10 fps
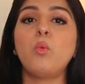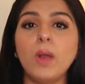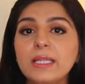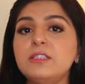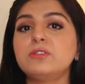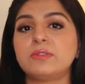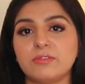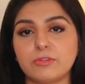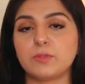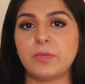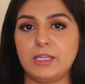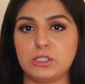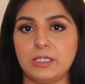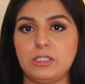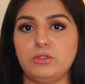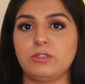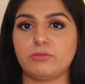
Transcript: when to refer patient to the